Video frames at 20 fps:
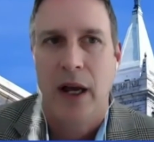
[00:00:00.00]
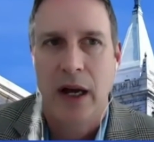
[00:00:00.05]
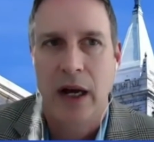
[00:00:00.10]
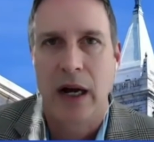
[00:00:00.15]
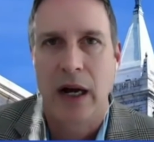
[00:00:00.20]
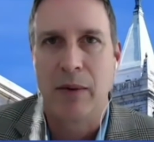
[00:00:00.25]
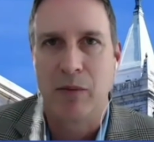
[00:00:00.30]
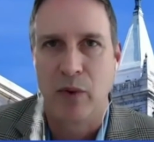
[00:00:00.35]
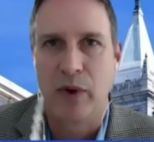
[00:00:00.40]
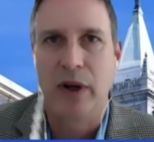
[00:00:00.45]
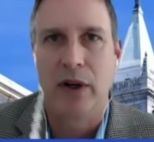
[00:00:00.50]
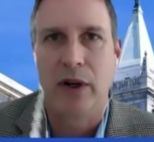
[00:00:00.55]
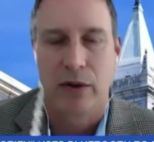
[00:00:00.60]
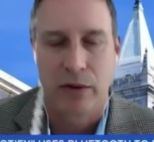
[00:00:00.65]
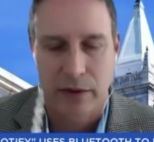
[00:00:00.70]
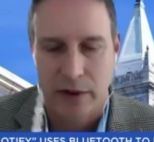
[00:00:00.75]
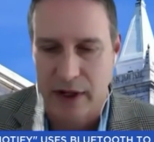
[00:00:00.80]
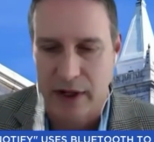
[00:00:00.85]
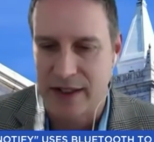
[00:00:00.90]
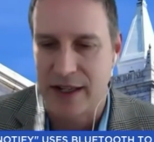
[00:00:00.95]
um,
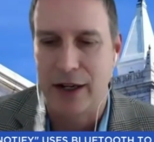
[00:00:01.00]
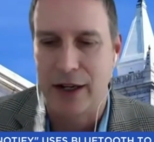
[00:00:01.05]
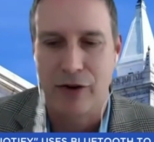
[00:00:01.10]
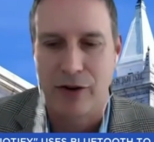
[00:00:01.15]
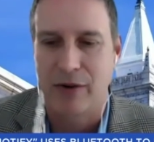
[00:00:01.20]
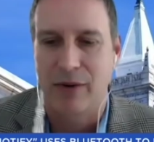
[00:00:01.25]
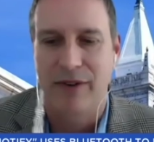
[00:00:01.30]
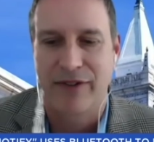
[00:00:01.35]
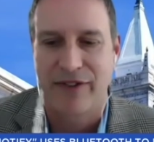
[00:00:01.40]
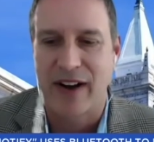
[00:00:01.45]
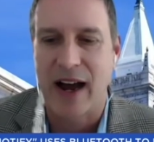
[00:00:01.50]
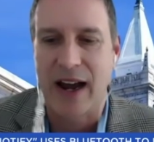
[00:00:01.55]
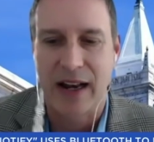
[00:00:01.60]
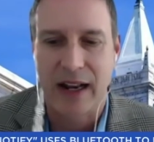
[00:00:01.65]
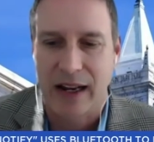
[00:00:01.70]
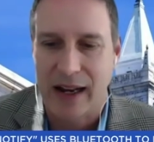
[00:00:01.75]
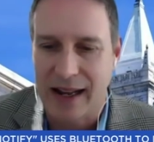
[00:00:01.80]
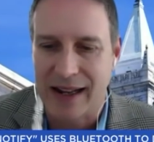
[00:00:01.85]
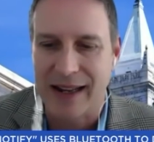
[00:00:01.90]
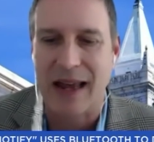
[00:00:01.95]
we'll continue to
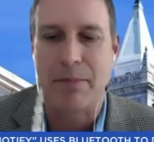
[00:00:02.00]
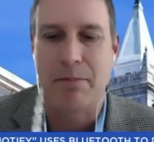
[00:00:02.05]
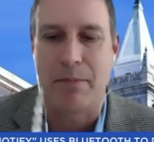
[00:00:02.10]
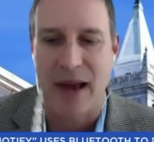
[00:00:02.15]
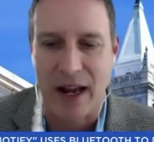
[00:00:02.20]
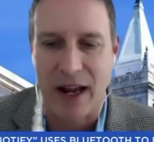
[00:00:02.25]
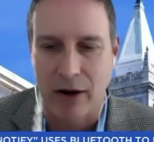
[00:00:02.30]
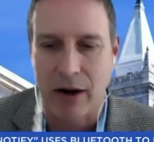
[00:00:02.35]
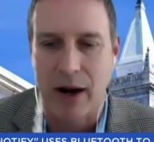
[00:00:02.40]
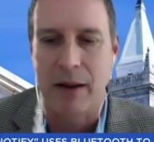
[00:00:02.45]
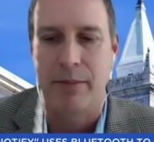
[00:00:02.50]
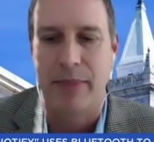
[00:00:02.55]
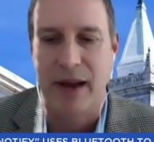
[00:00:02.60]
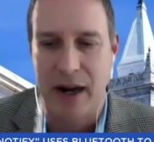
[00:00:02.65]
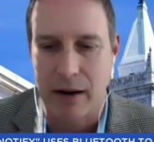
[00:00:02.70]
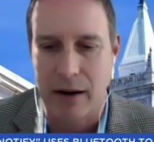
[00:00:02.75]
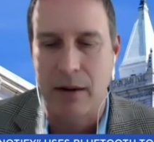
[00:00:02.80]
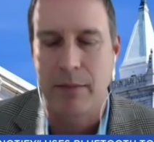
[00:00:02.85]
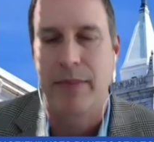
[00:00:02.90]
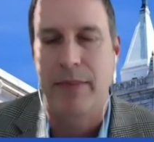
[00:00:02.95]
refine it and get better and
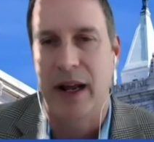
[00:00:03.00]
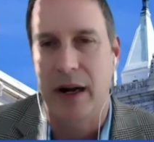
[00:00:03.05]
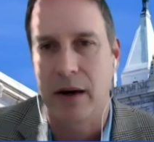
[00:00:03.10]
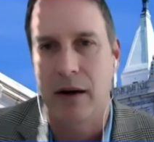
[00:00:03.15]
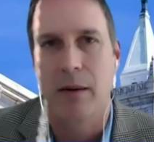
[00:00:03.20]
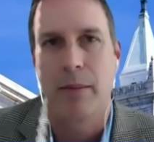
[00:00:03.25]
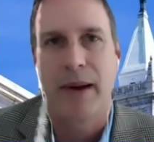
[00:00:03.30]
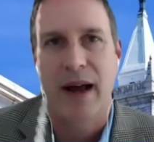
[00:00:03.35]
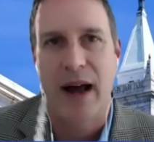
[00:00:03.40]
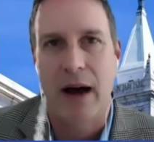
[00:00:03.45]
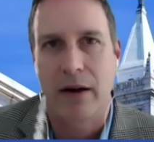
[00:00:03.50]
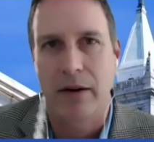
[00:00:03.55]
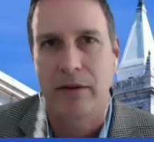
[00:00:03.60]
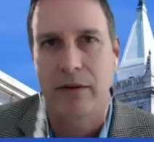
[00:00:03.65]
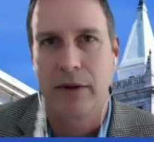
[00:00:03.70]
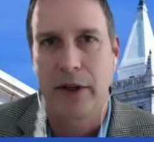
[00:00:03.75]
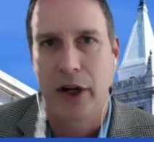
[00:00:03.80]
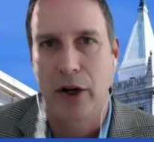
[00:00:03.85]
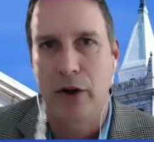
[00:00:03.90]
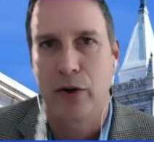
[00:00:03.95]
better and better
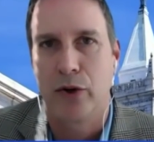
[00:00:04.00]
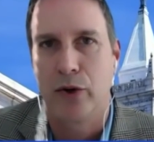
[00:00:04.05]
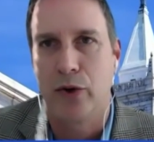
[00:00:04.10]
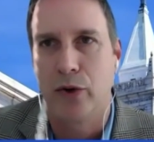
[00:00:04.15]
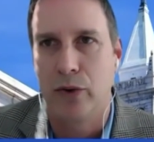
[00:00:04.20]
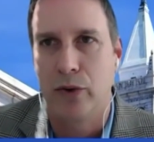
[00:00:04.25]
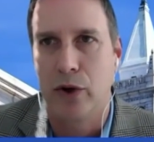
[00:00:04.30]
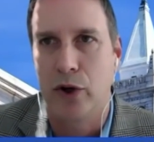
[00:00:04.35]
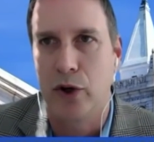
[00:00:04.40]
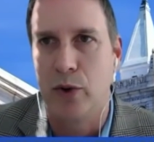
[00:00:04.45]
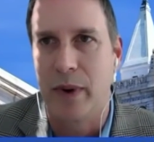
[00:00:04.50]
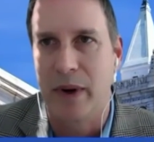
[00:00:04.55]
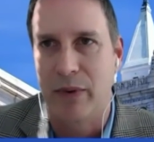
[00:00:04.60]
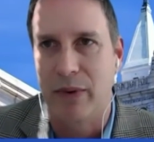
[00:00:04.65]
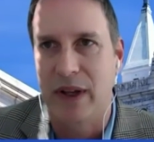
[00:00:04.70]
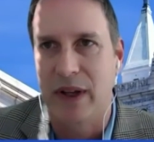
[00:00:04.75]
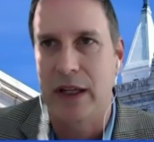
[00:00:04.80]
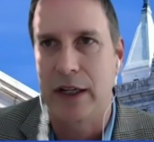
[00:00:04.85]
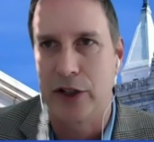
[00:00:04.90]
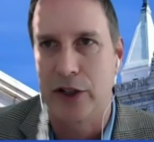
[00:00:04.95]
about, you know, who, who we
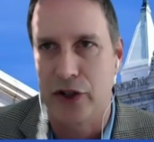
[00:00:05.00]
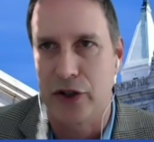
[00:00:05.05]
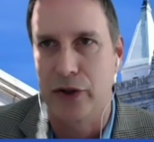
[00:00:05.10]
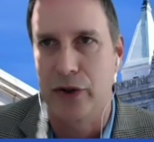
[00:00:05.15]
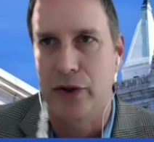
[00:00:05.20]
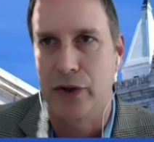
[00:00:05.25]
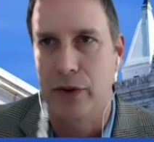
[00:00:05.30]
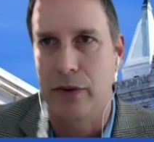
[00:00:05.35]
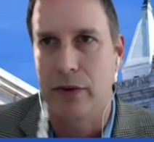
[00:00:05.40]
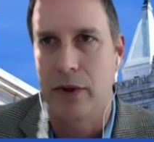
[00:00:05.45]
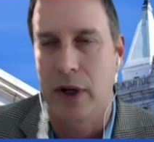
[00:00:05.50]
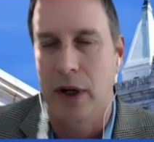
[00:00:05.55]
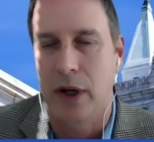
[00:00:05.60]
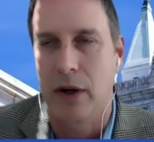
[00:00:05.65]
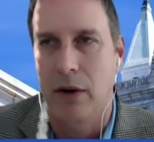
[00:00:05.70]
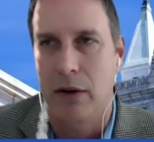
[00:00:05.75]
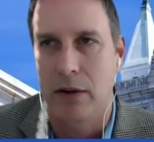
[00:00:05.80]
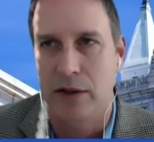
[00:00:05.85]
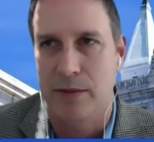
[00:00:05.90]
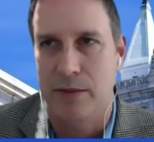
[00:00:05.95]
really do
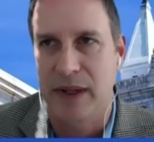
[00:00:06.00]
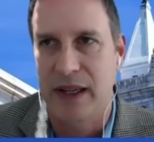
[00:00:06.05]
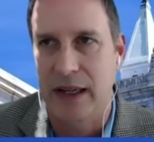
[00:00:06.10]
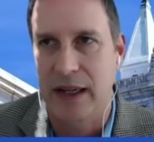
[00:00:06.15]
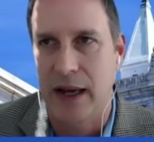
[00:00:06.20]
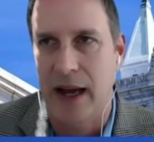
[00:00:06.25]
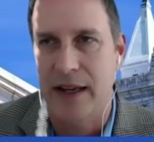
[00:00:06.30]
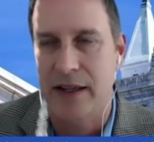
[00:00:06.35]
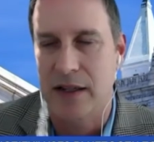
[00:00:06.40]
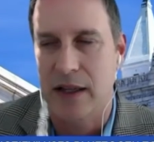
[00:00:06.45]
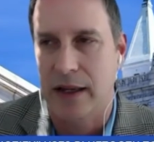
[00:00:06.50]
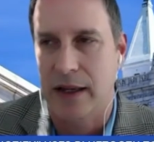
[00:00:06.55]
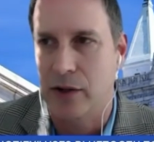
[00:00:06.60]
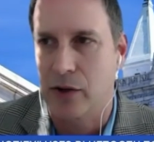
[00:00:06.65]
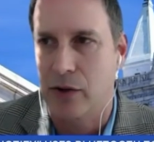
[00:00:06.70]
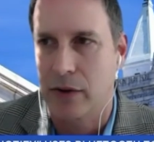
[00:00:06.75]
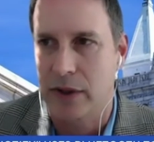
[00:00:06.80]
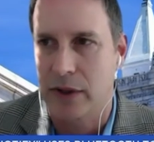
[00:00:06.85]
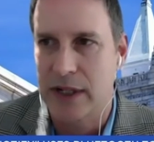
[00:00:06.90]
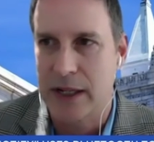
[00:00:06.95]
ultimately isolate
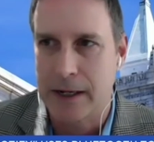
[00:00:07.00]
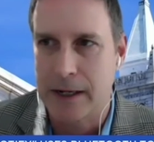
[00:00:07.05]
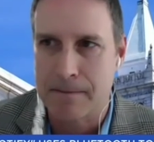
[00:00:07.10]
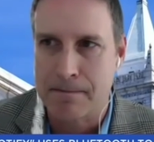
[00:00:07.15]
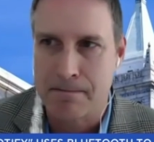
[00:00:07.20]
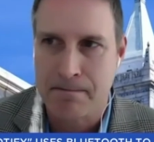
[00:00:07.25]
and quarantine.